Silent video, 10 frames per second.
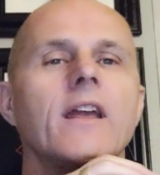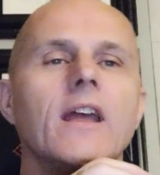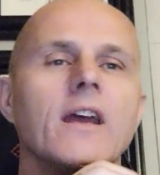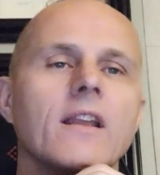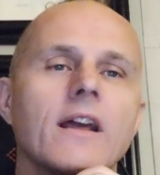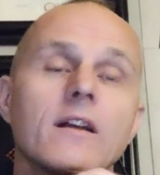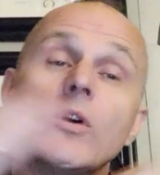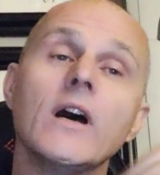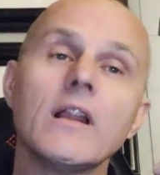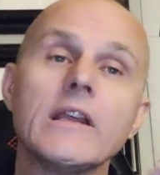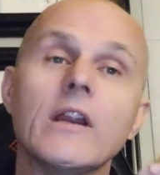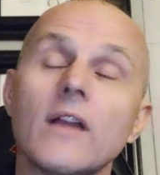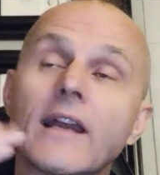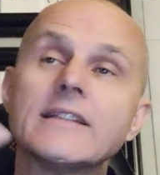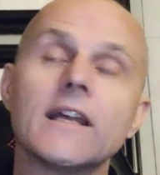Like, well, you know,
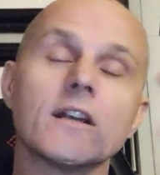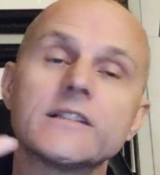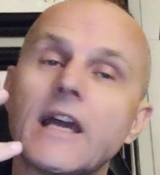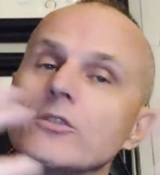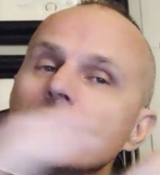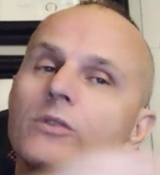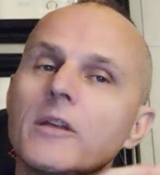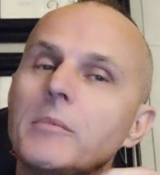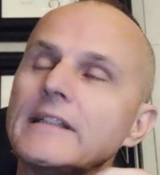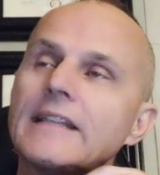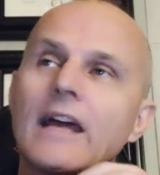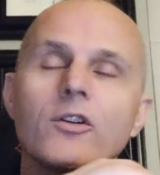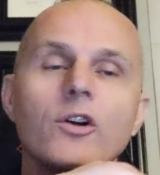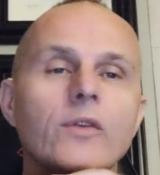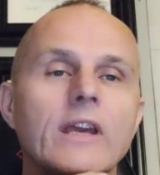like I said, our schedule's really busy. I don't
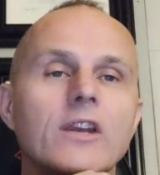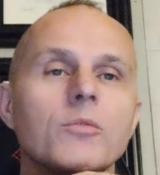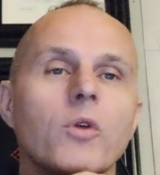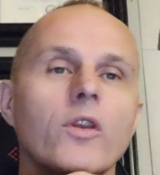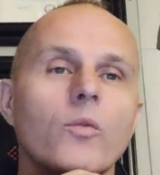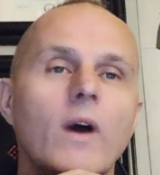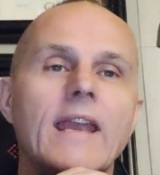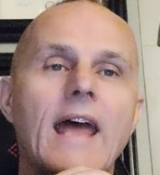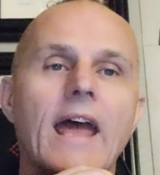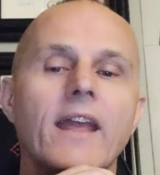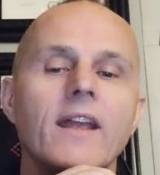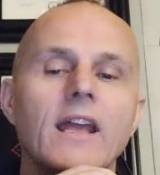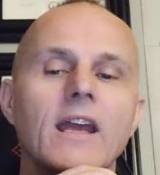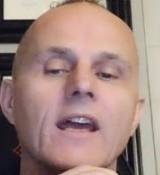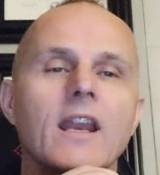know if we could do more than one day.
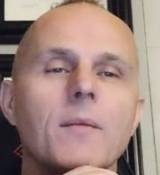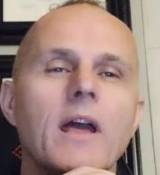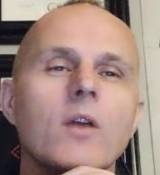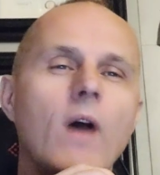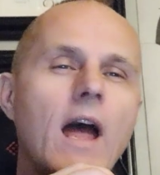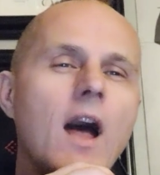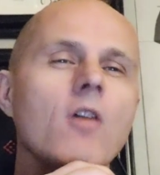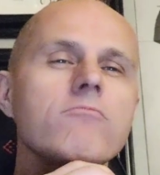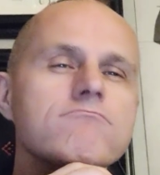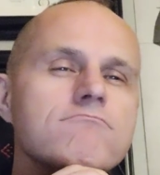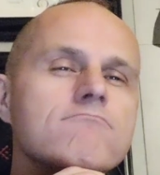And I'm like, well,